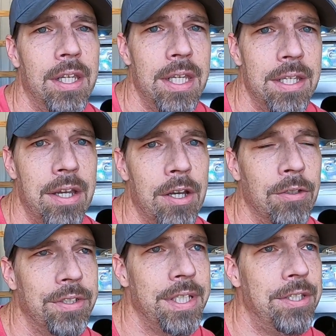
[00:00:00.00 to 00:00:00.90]
into
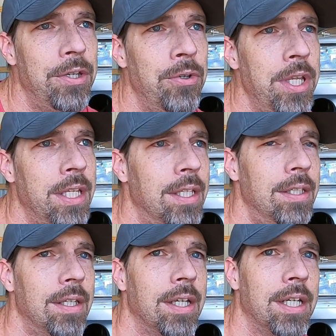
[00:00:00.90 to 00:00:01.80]
OZ Tuning,
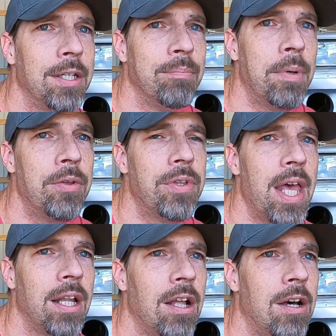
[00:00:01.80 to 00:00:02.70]
both
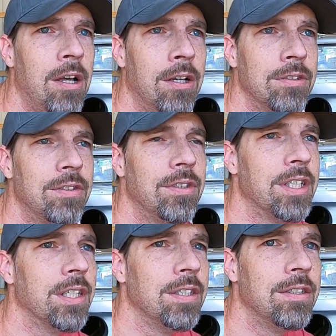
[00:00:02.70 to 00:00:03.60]
data logs,
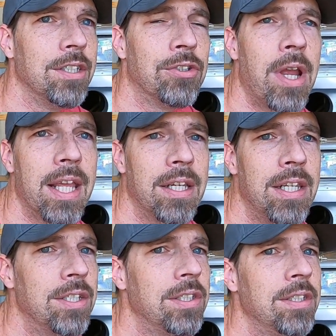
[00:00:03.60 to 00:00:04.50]
the track
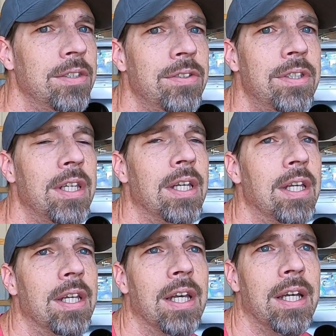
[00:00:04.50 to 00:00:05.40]
conditions,
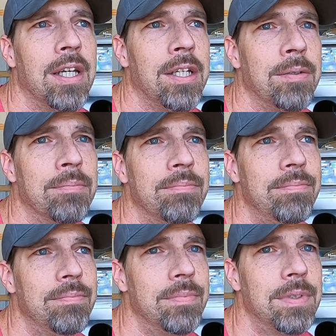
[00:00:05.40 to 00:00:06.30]

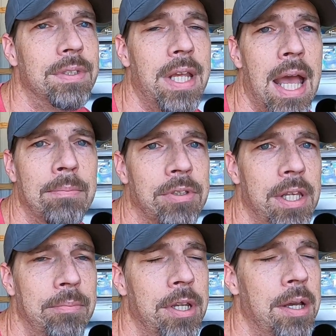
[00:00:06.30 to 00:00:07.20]
time
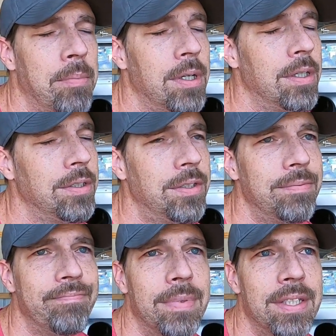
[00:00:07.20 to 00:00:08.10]
slip numbers.
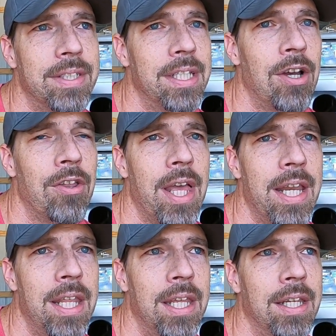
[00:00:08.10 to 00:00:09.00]
I sent all
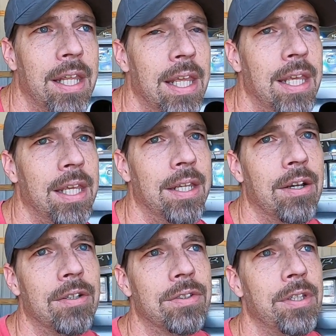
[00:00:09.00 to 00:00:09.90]
that in, and
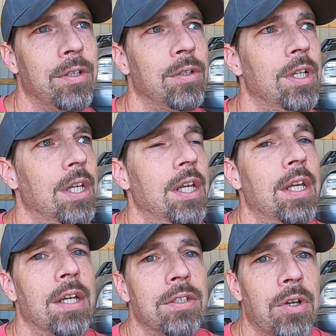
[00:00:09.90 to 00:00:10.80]
also
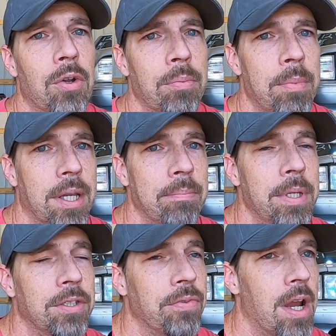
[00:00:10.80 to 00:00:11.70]
told them about the
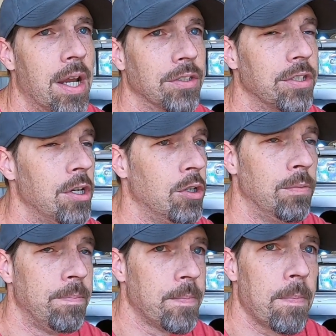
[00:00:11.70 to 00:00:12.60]
misfiring. So